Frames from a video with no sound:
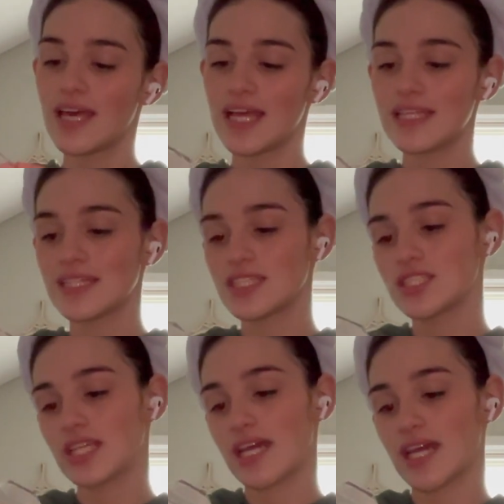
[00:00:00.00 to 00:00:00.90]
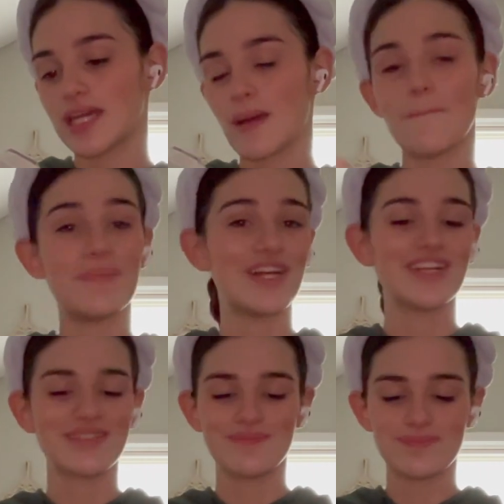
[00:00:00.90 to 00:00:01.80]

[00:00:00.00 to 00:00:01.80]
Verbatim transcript: in the shade Butter.